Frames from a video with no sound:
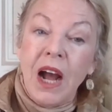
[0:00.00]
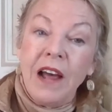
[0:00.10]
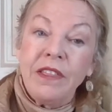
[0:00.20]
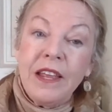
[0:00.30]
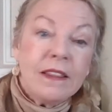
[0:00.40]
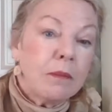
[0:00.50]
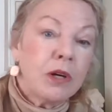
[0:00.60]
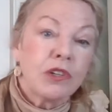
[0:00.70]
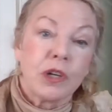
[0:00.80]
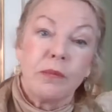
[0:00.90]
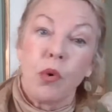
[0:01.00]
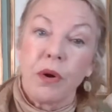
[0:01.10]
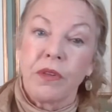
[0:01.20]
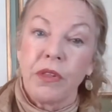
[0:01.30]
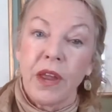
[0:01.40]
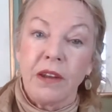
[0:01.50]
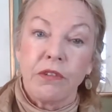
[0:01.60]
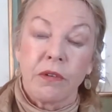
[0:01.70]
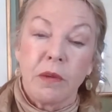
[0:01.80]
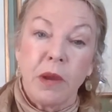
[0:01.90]
I think the most important thing
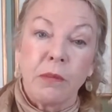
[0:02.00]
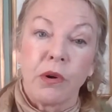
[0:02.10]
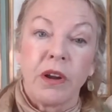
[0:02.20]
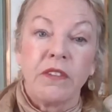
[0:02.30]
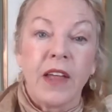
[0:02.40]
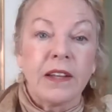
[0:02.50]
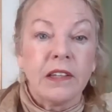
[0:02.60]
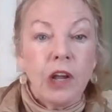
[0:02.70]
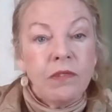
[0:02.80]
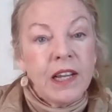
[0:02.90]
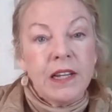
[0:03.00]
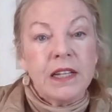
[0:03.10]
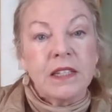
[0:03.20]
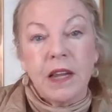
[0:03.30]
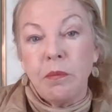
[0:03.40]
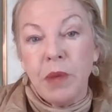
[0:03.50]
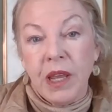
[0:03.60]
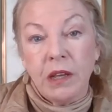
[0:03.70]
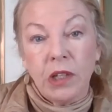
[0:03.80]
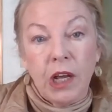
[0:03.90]
to remember is that loneliness and
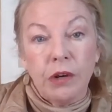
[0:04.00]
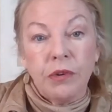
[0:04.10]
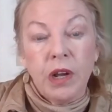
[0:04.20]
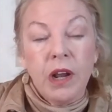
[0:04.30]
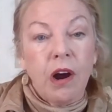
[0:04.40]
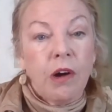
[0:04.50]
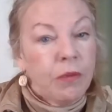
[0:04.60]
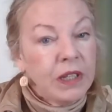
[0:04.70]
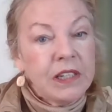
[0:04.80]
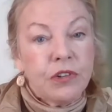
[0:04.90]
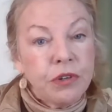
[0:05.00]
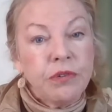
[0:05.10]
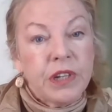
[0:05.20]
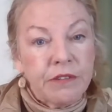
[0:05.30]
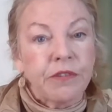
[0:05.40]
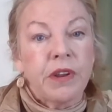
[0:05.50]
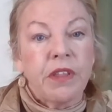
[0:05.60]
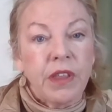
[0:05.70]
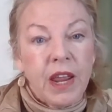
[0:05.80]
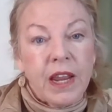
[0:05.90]
being alone are really two different
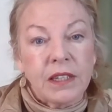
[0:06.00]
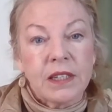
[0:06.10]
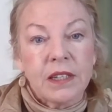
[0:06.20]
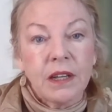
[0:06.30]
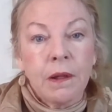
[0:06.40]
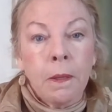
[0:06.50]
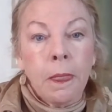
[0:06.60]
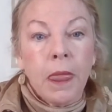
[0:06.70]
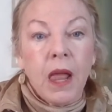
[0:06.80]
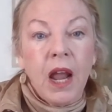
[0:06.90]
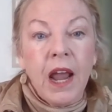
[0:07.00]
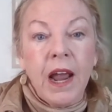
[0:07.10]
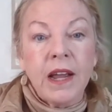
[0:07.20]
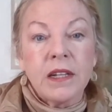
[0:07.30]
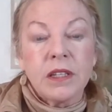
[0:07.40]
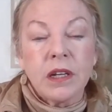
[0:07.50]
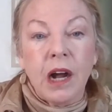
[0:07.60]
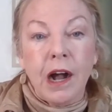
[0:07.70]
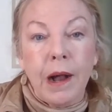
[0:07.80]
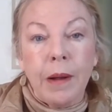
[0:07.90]
things. And
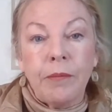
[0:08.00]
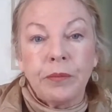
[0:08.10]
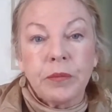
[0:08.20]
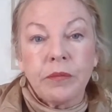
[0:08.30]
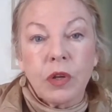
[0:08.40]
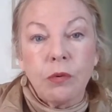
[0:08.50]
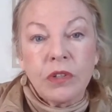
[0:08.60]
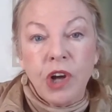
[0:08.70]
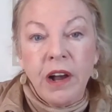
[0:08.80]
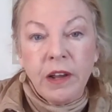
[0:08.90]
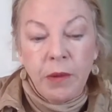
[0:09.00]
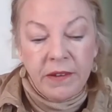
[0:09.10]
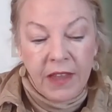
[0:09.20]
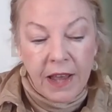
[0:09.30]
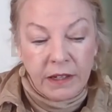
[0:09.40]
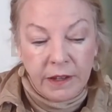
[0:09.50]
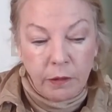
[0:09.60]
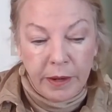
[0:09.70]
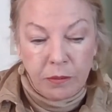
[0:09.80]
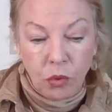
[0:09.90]
we'll talk about that a
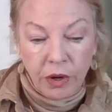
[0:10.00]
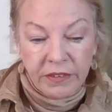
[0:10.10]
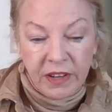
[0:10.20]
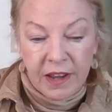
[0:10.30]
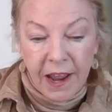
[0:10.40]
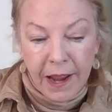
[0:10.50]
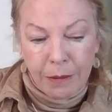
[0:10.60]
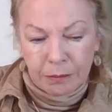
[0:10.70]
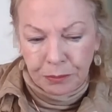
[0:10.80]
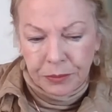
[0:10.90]
little bit more today.